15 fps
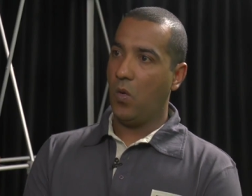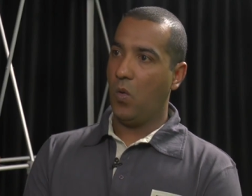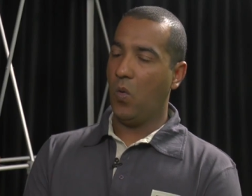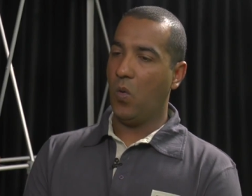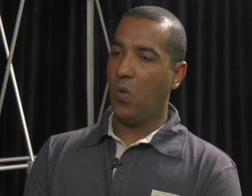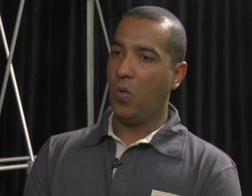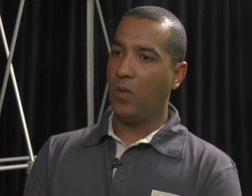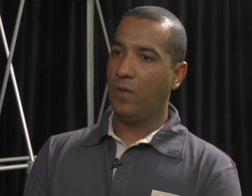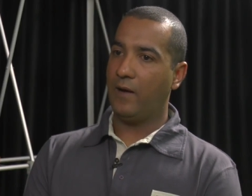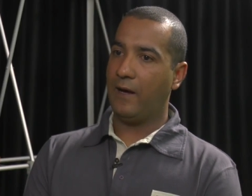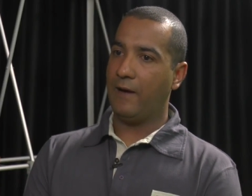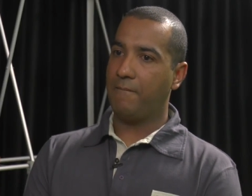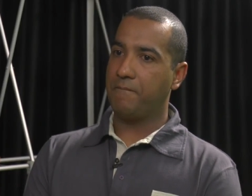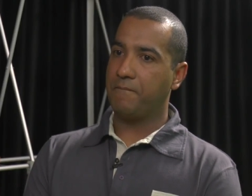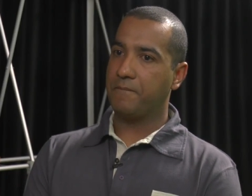or
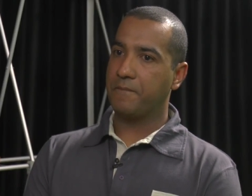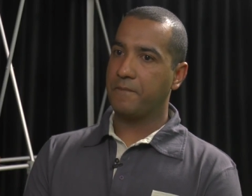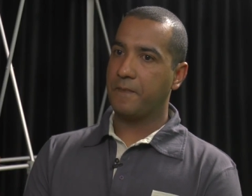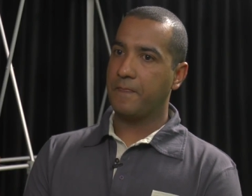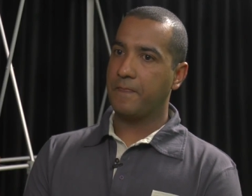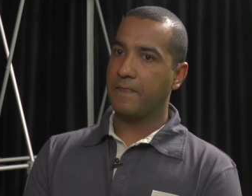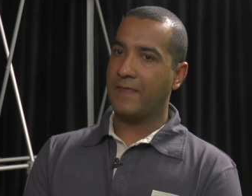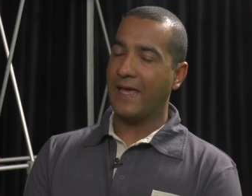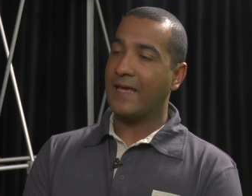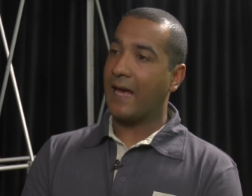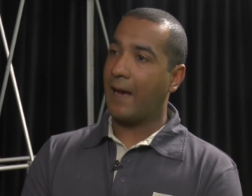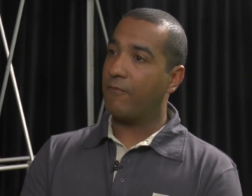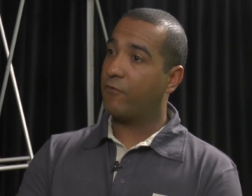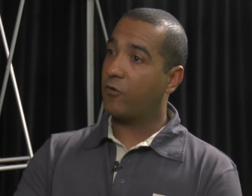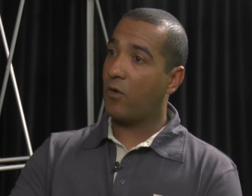they
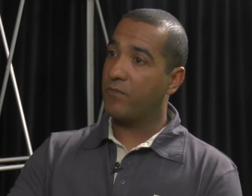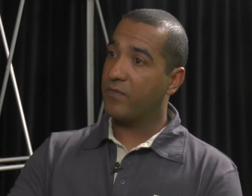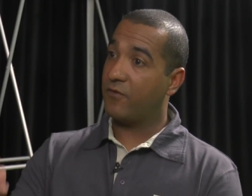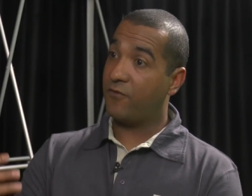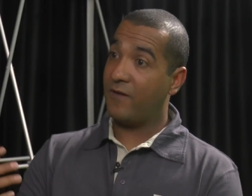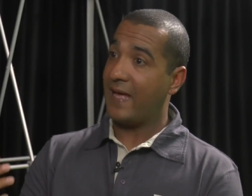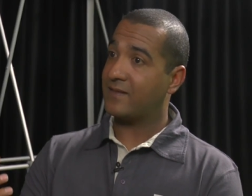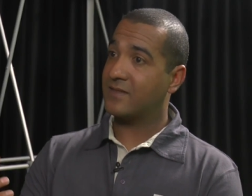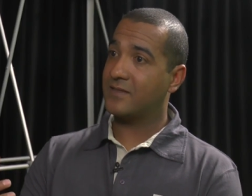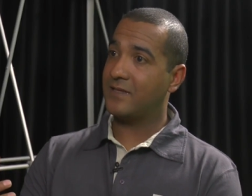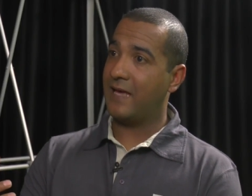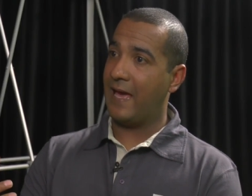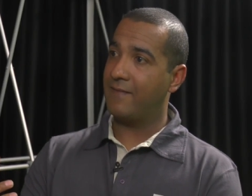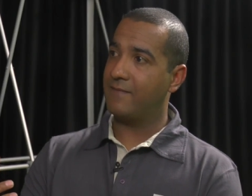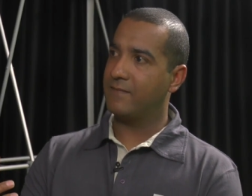come from the flats
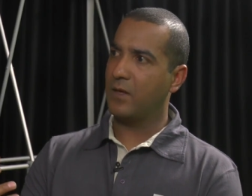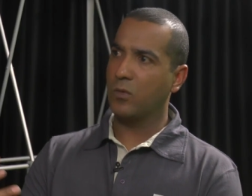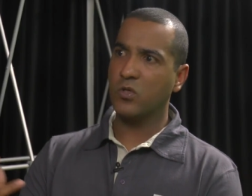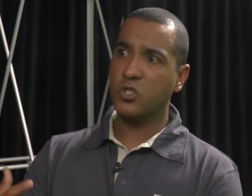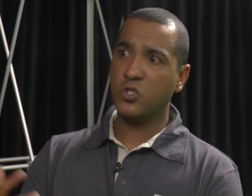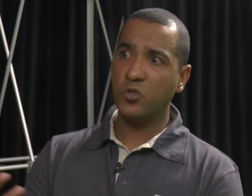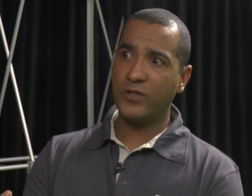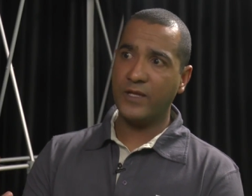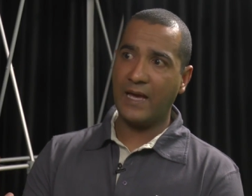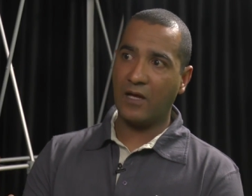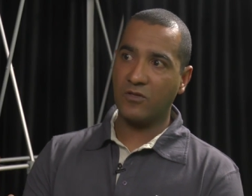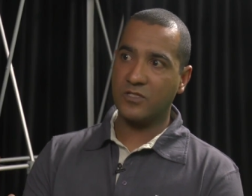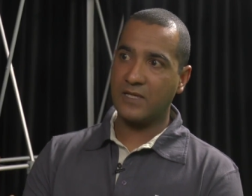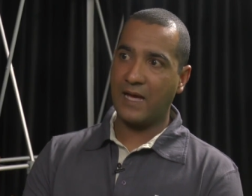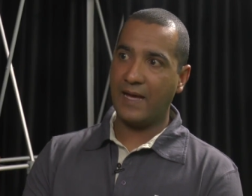and they were shooting
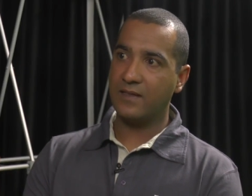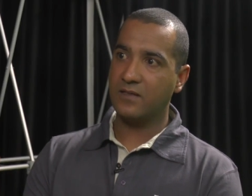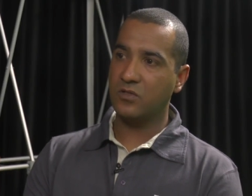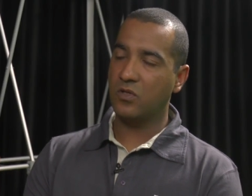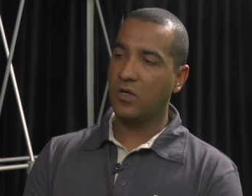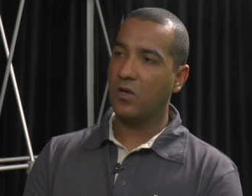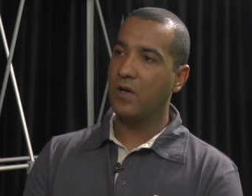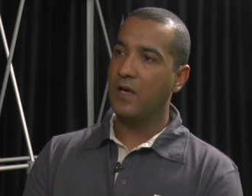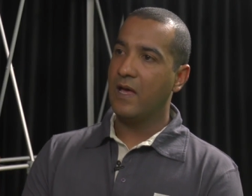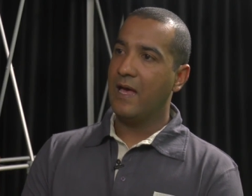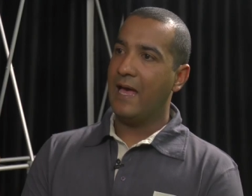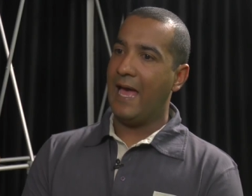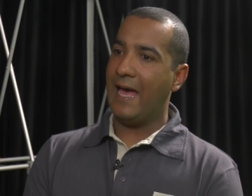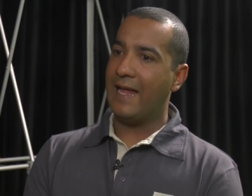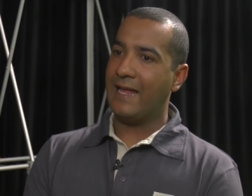outside, you know,
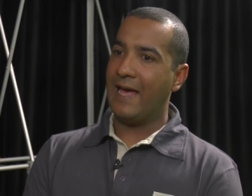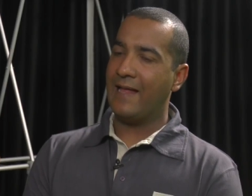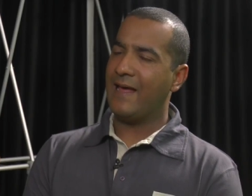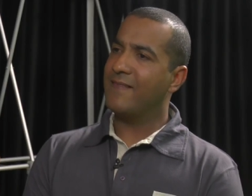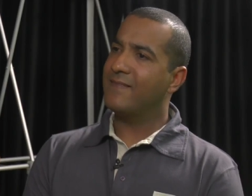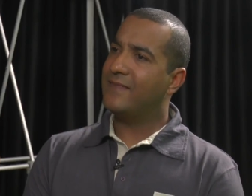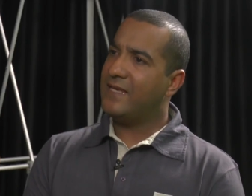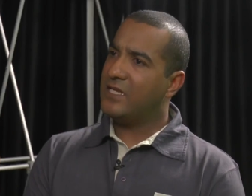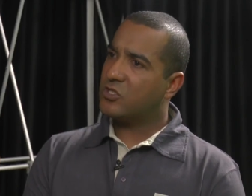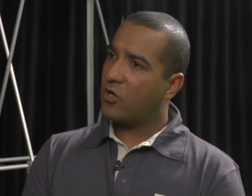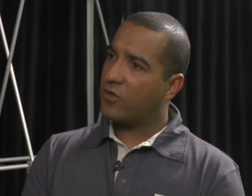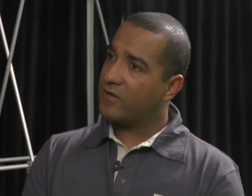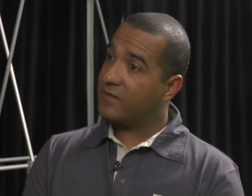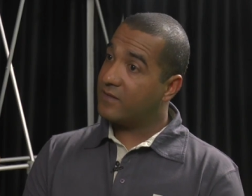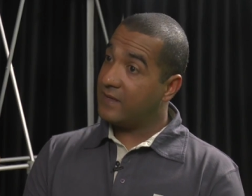and these are
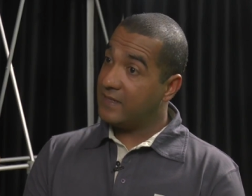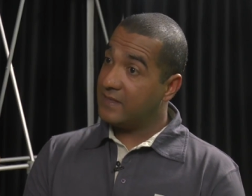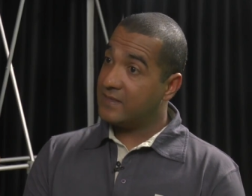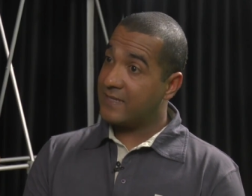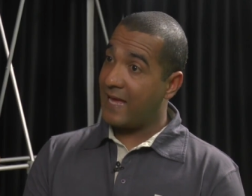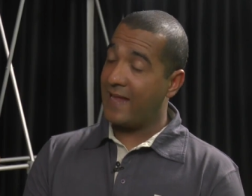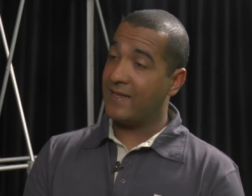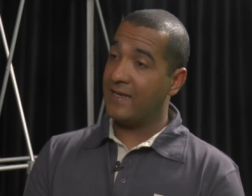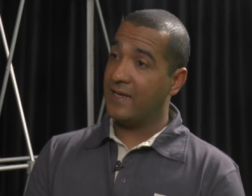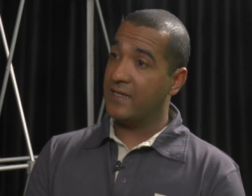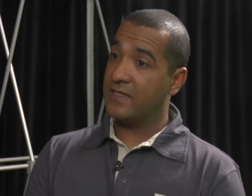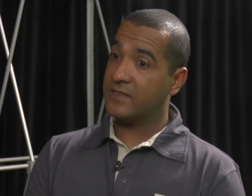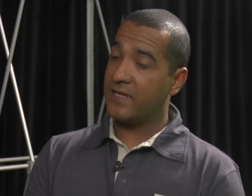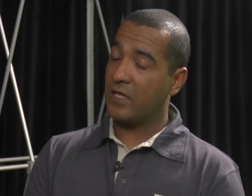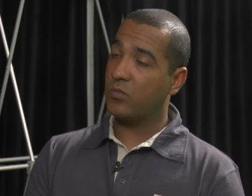the things and
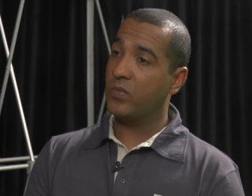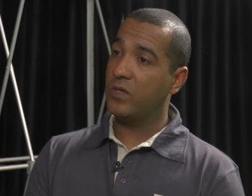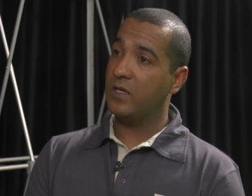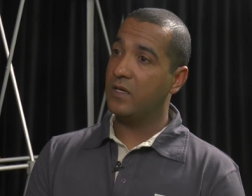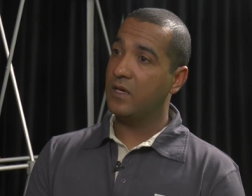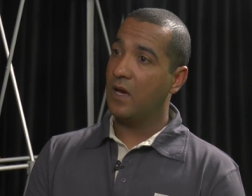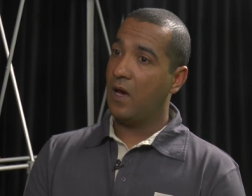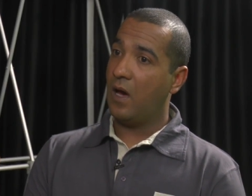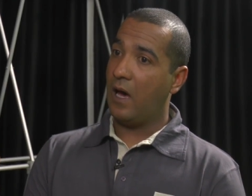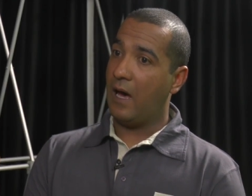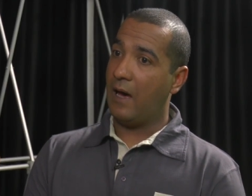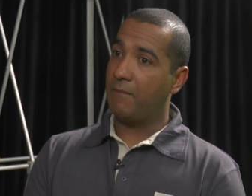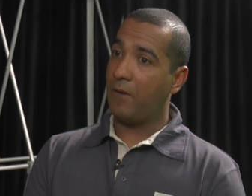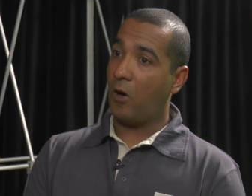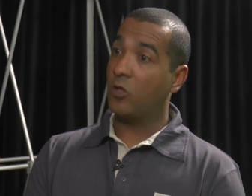areas that we
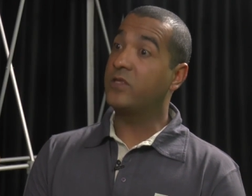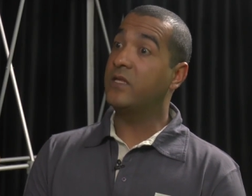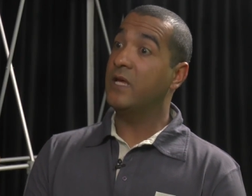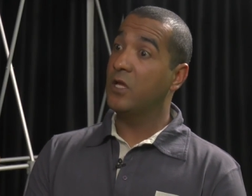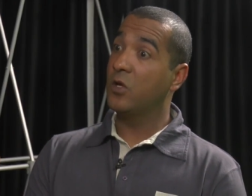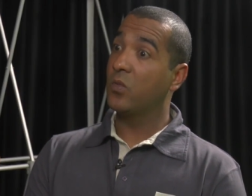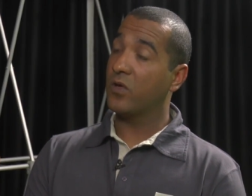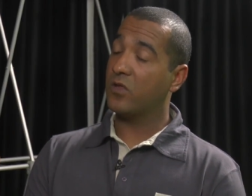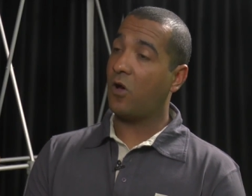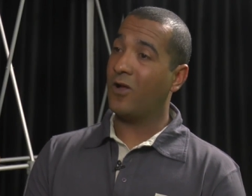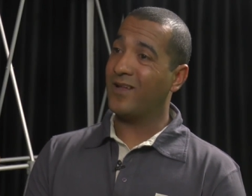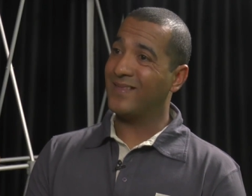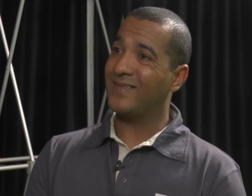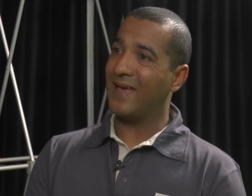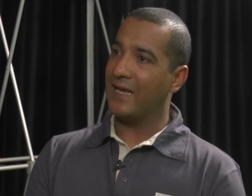are dealing with on
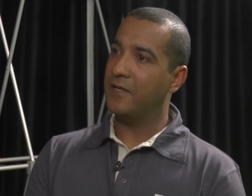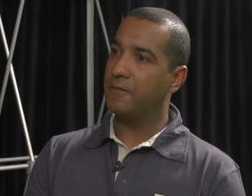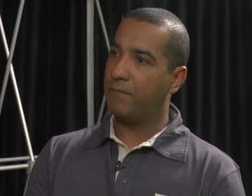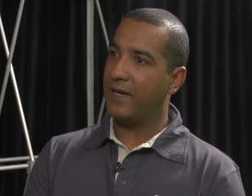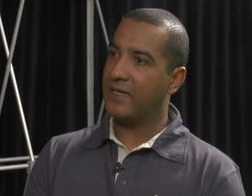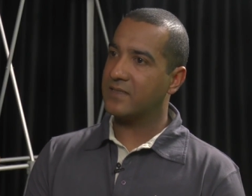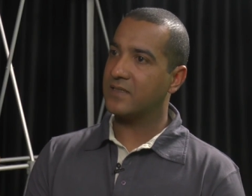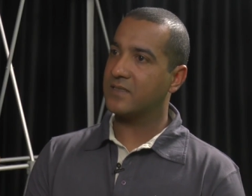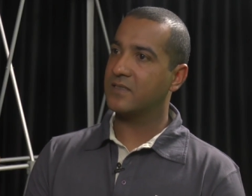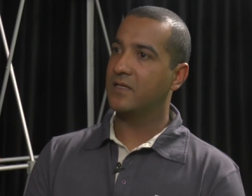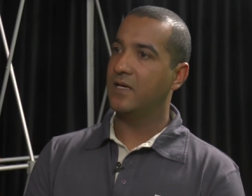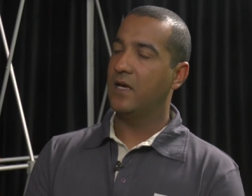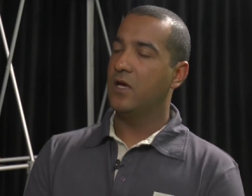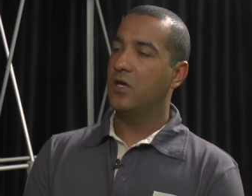a daily basis,